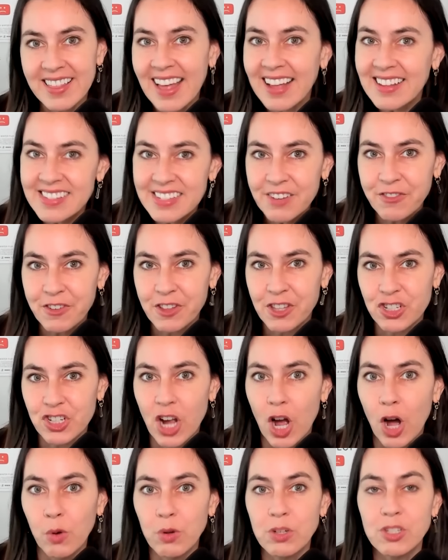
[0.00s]
that's it for the
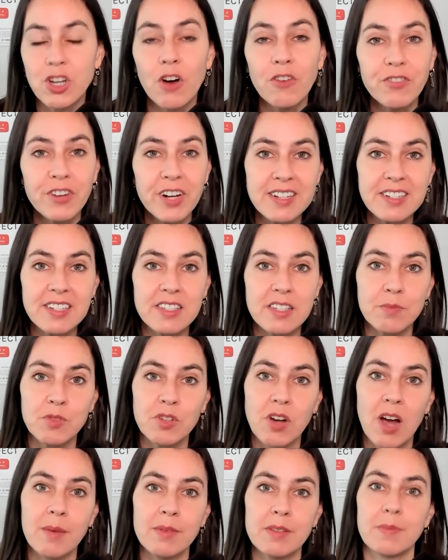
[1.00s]
show. Don't forget to
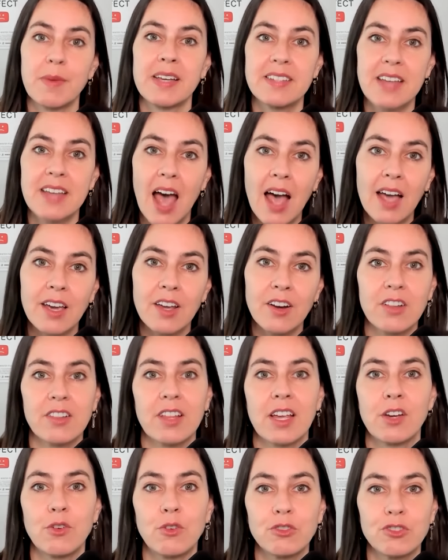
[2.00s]
subscribe to my tech and
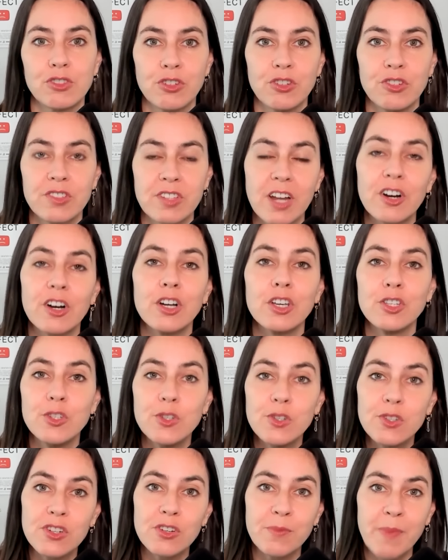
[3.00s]
online culture newsletter,
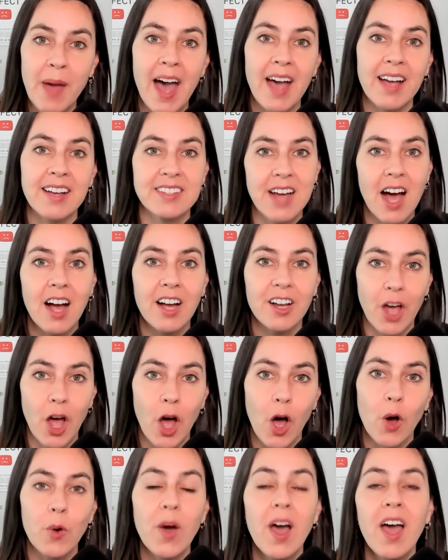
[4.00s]

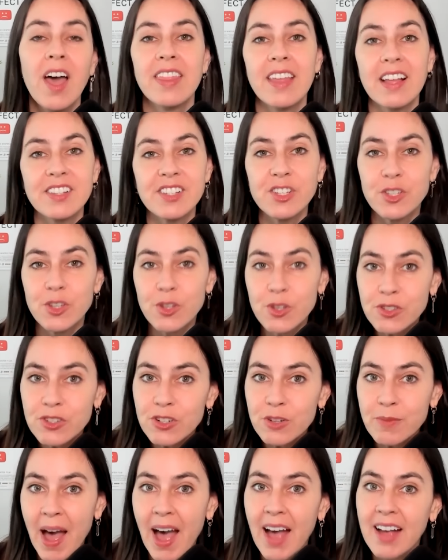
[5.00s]
usermag.co. That's
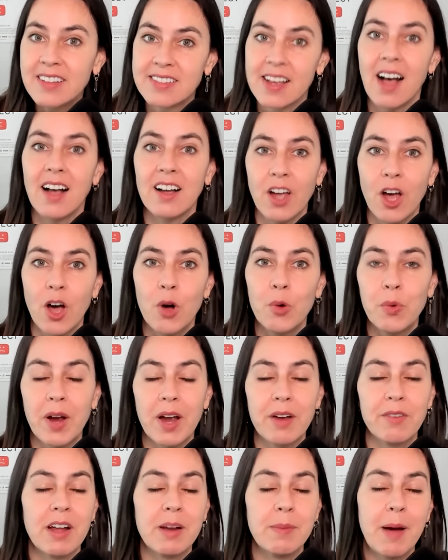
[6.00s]
usermag.co, where
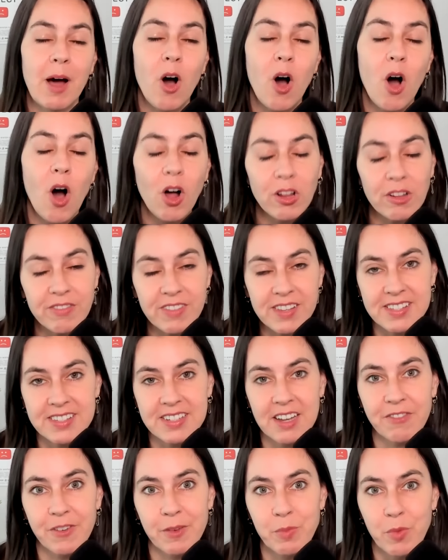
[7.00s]
I write about all of this
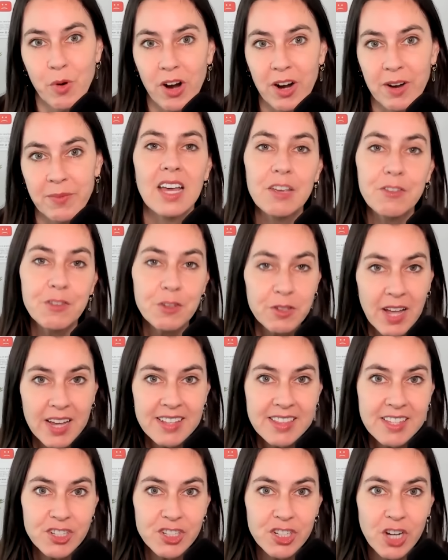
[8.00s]
stuff and more. If you
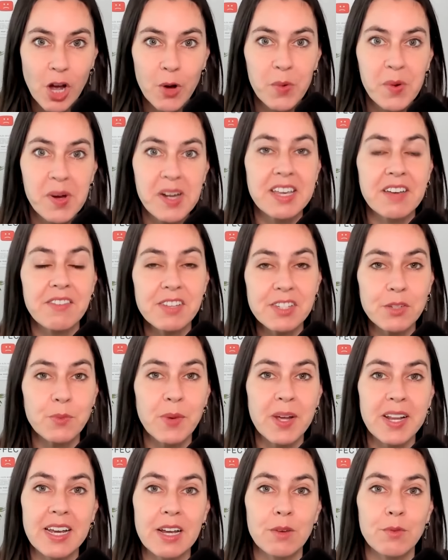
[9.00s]
like this show, give us a
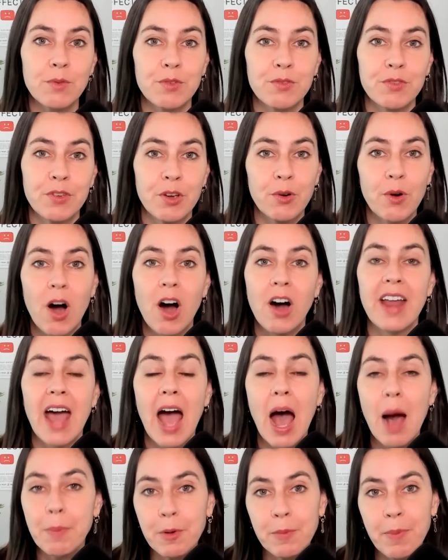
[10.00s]
rating and review on
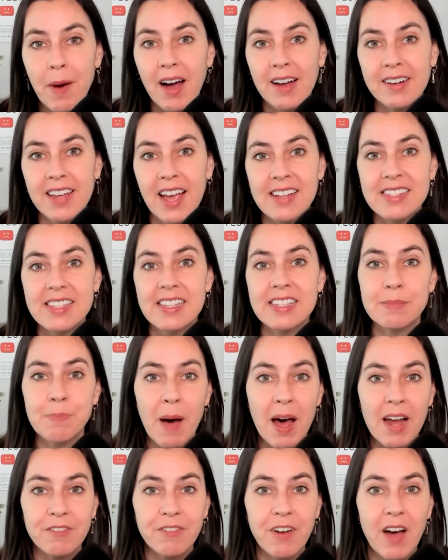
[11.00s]
Apple Podcasts,
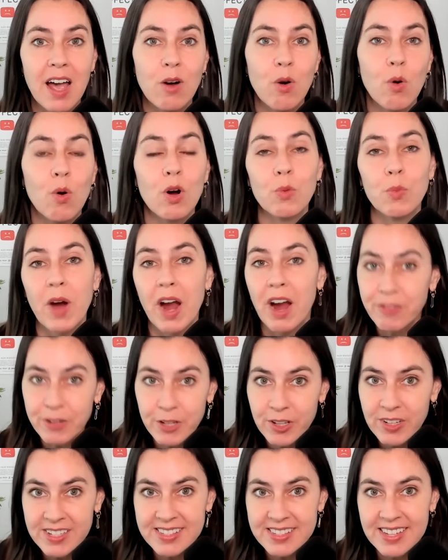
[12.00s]
Spotify, or wherever
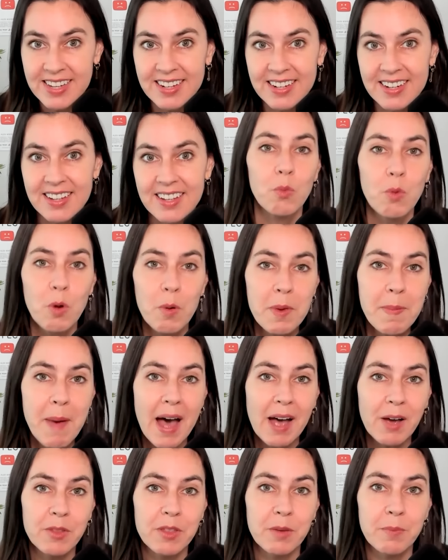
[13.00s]
you listen. We'll be
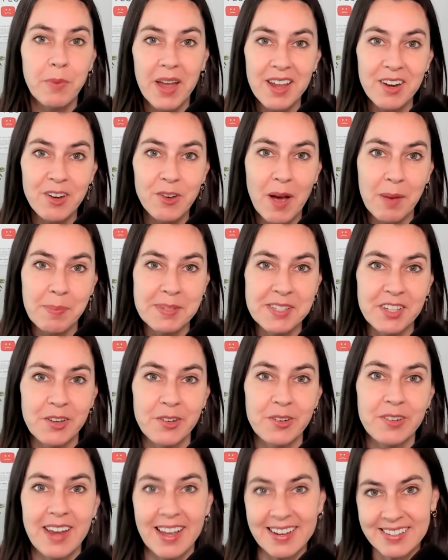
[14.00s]
back with a brand new
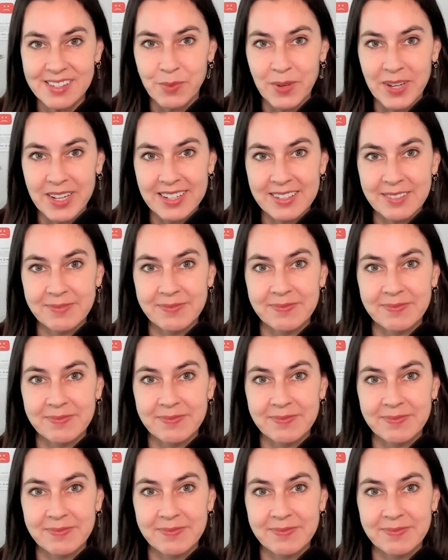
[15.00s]
episode next week.